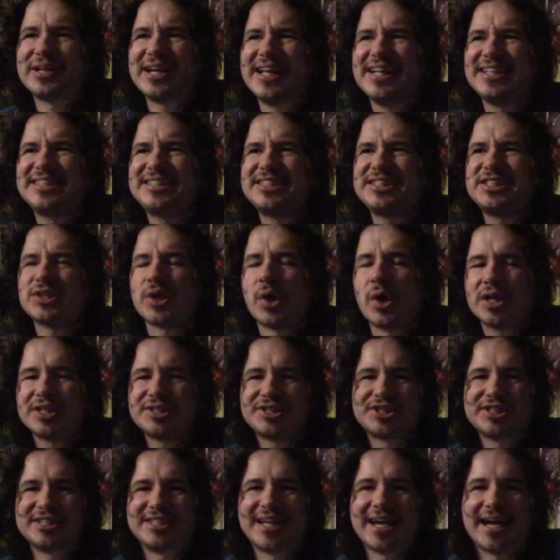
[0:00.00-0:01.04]
it's
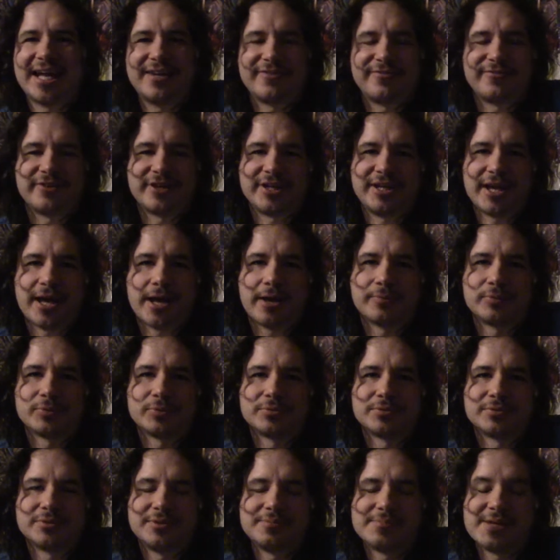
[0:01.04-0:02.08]
honestly kind of
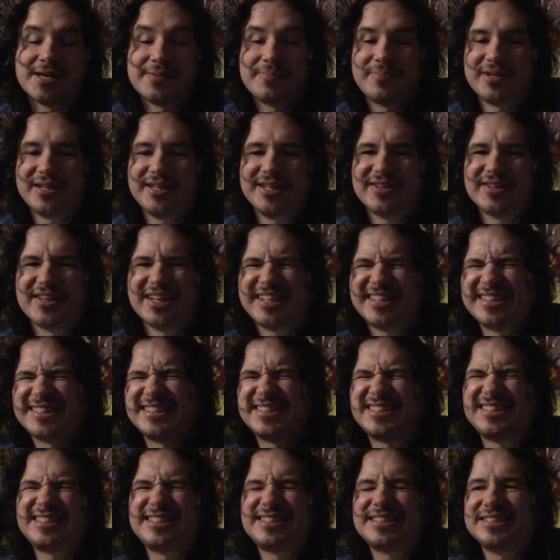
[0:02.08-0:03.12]
forgettable, in my opinion.
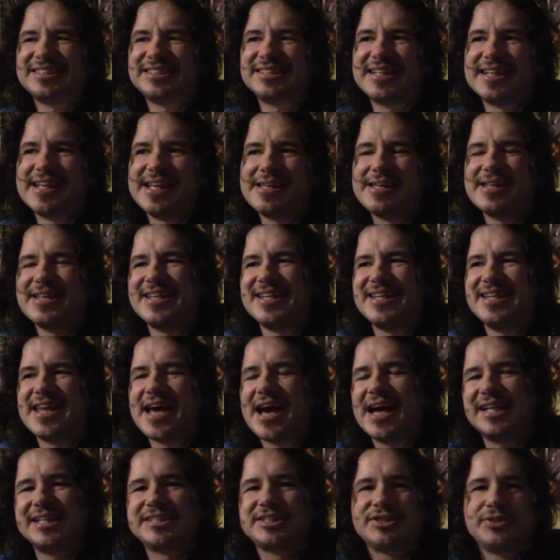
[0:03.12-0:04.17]
It's
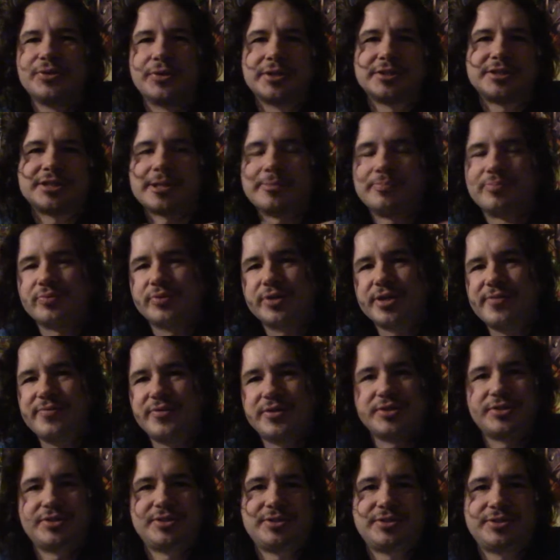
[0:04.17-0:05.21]
not as good as,
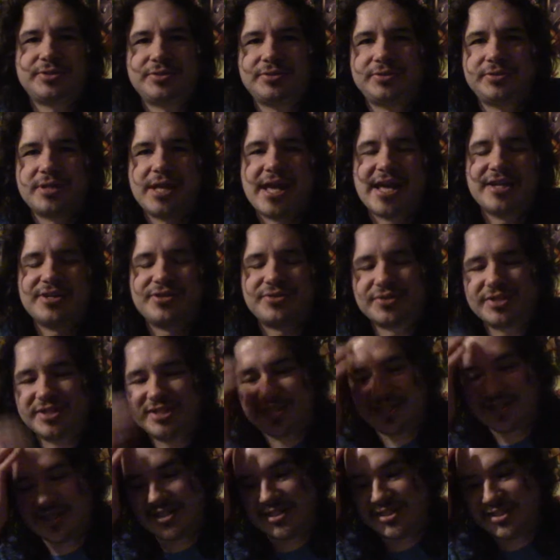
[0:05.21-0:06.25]
previous entries
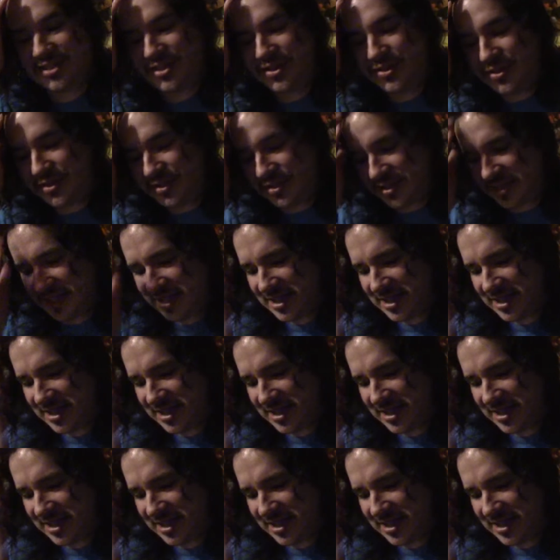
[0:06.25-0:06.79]
in the series.